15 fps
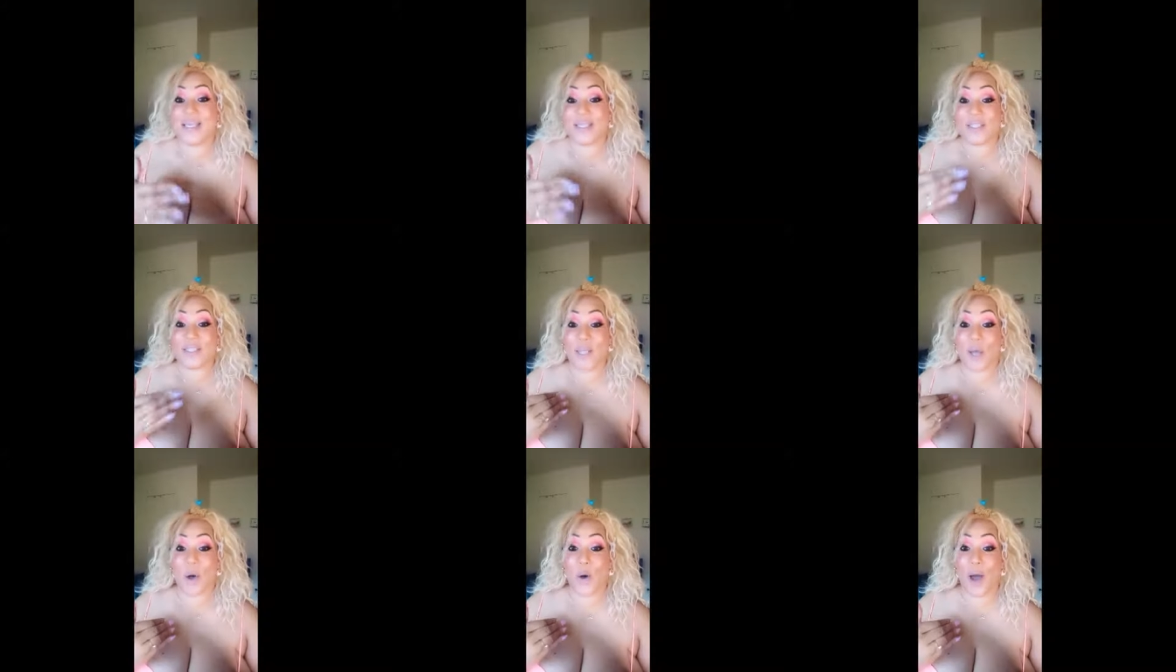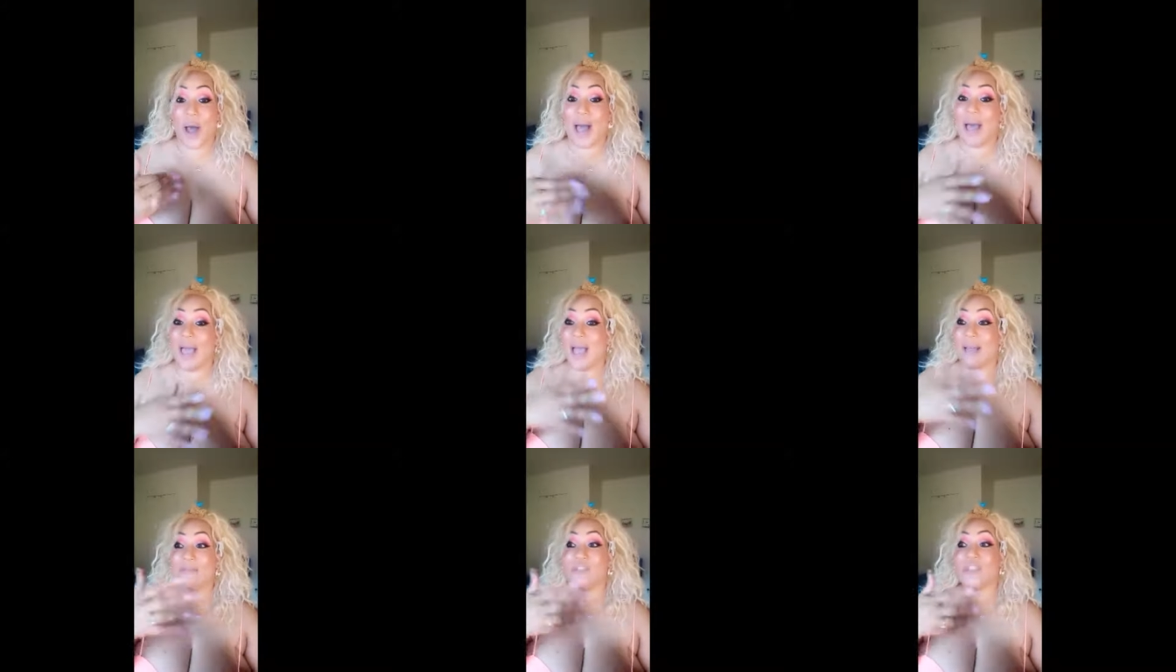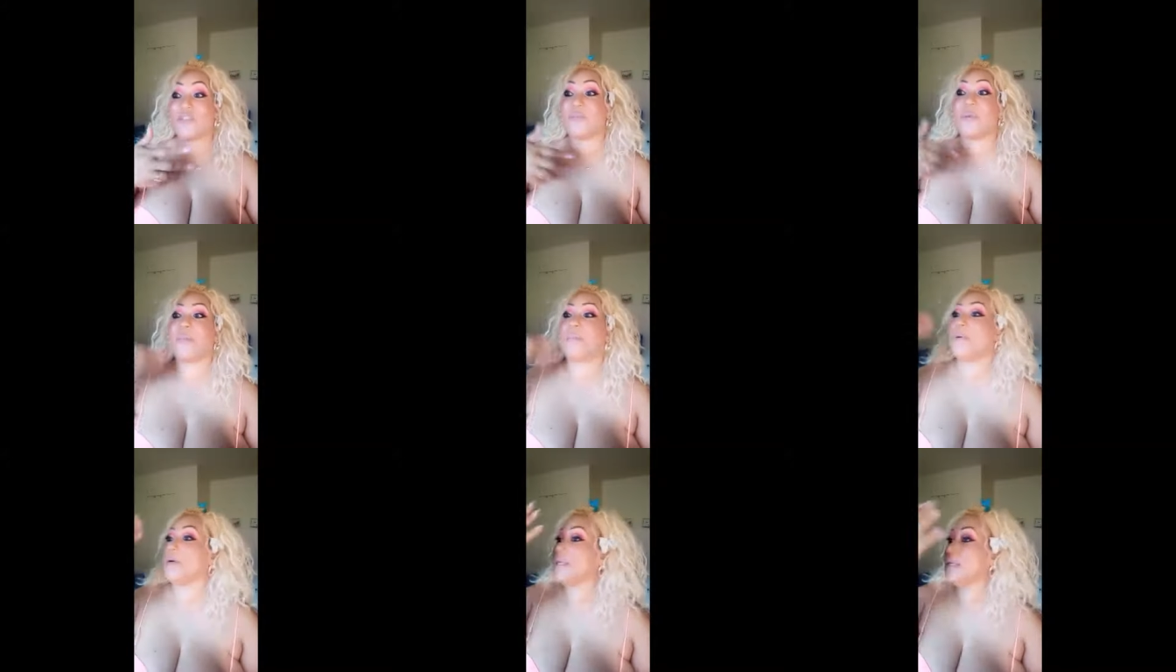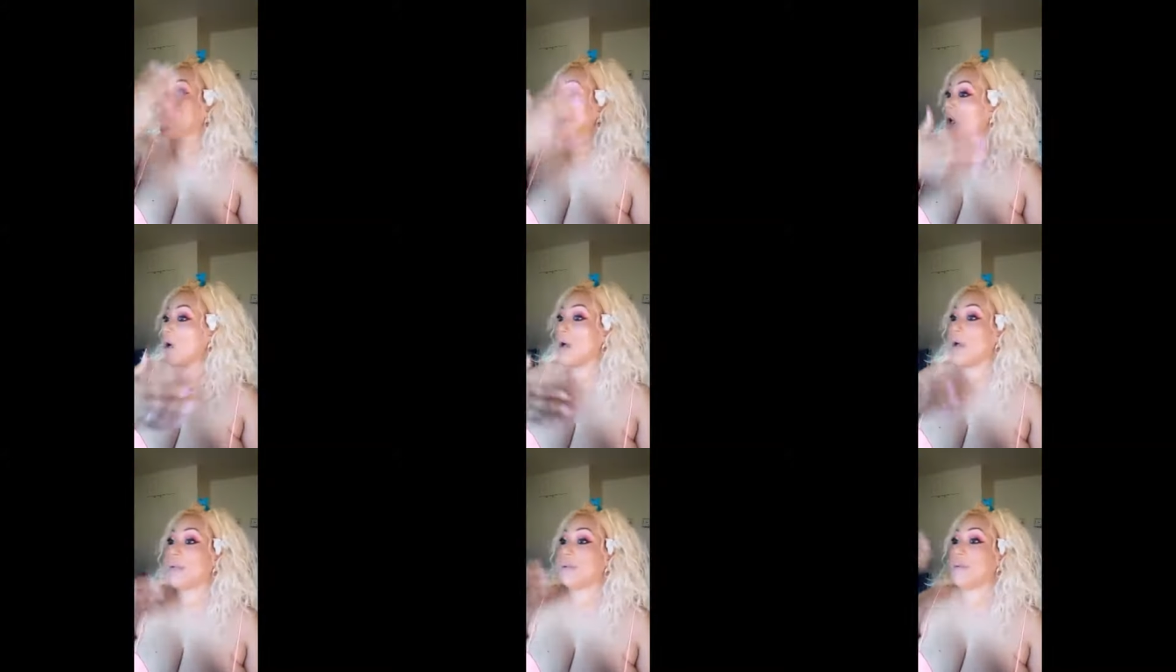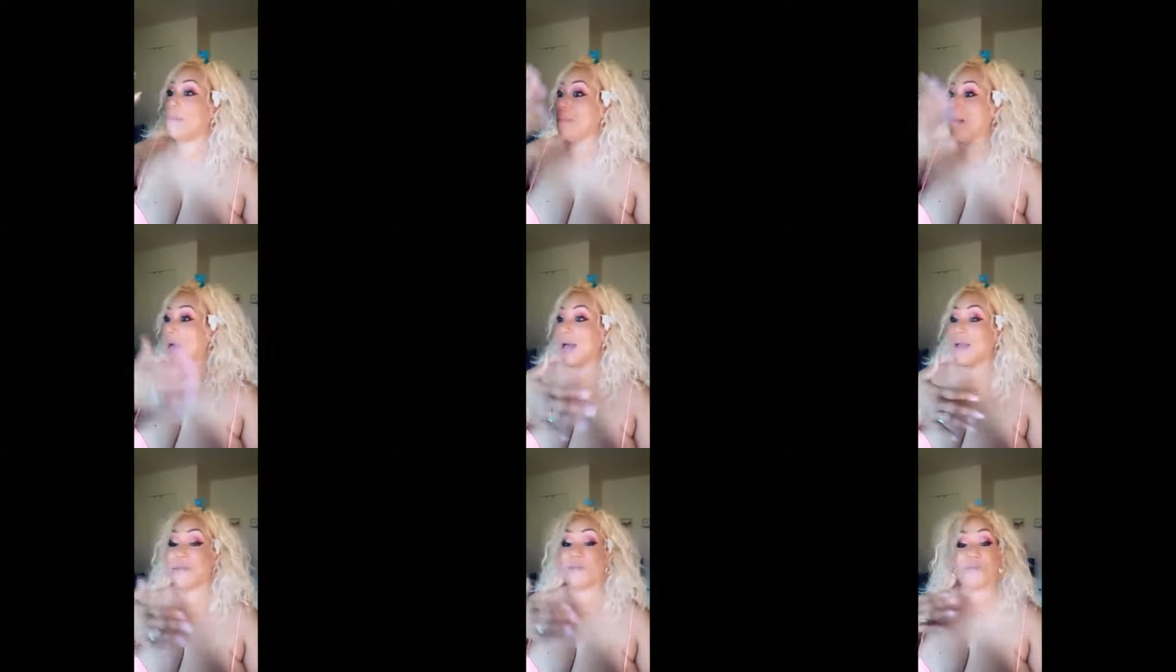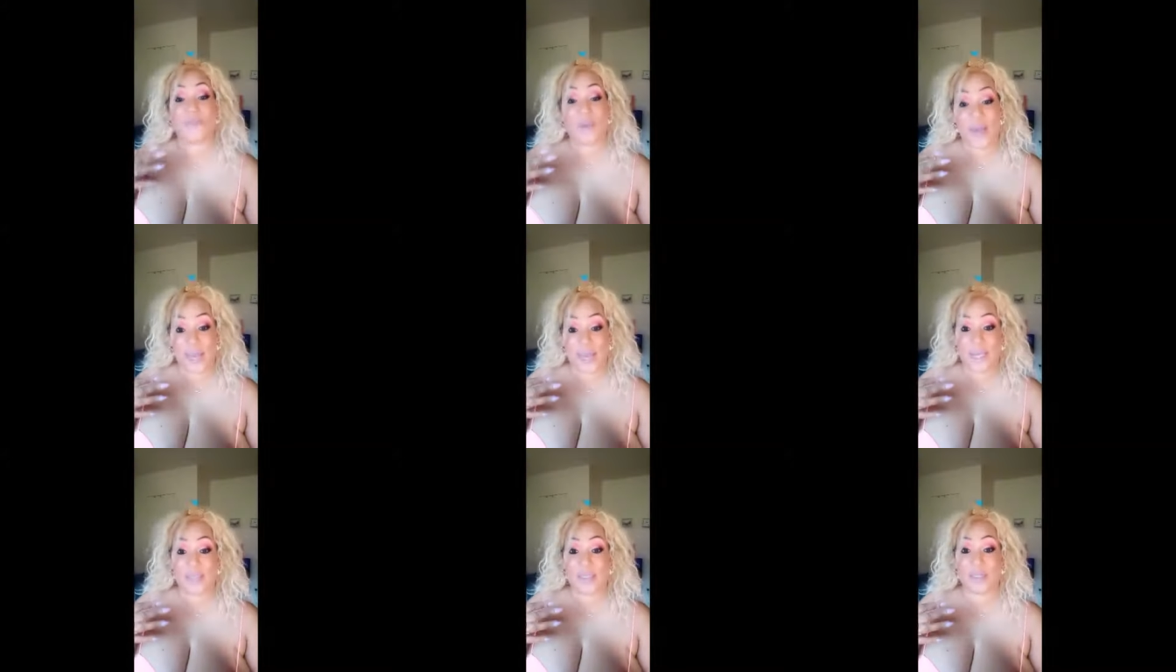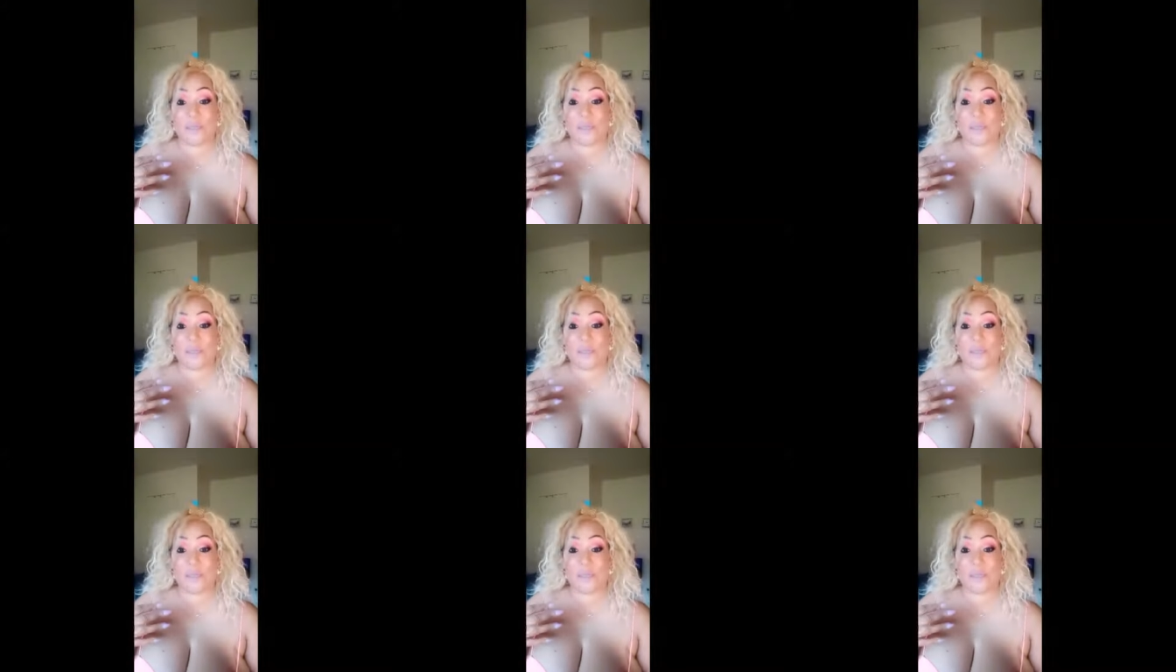So, I, have just been putting it on my face,